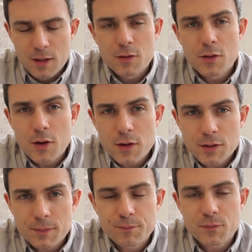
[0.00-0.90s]

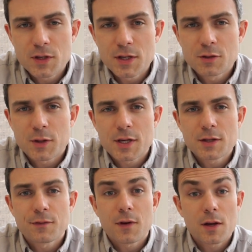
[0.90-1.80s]
Third, you need to
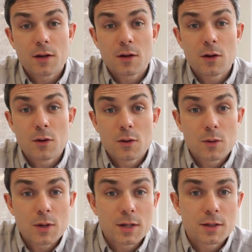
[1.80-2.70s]
identify
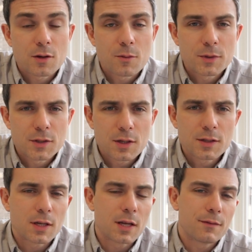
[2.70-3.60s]
who is on
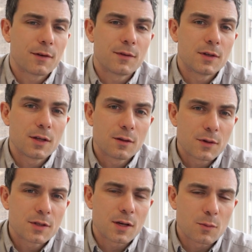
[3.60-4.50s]
maternity leave, if indeed there
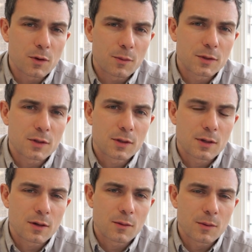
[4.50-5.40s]
is anyone
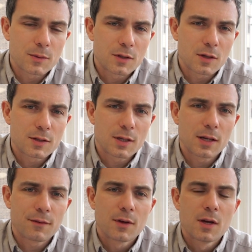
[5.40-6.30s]
on maternity leave.